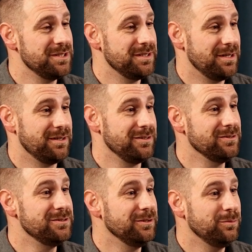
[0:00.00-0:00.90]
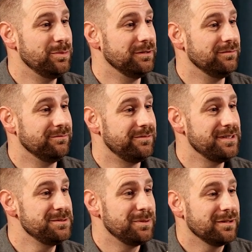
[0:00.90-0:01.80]
and then on YouTube and
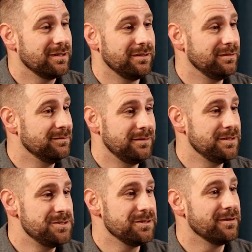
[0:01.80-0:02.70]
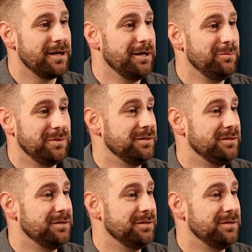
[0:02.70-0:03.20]
Facebook and Instagram.